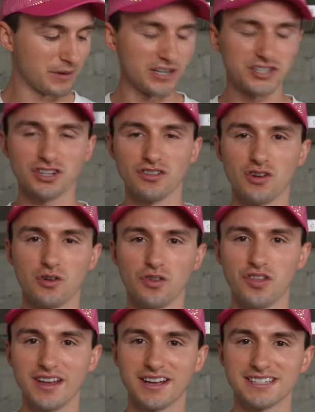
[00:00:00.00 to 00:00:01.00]
pretty sure the whole
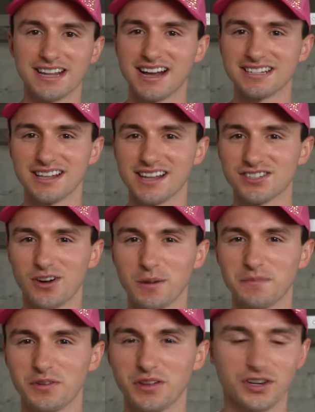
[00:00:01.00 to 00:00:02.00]
thing is it has less
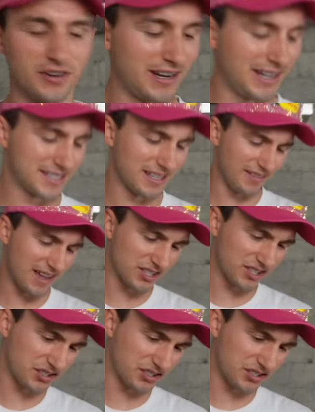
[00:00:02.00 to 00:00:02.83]
harmful ingredients and less